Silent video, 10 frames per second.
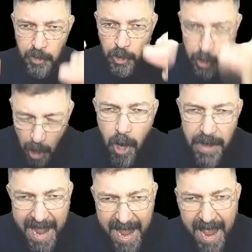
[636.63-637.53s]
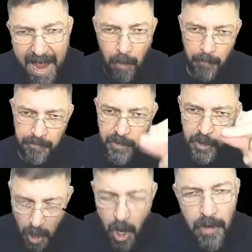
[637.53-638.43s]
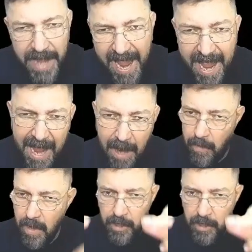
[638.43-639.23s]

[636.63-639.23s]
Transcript: Go now. Go now.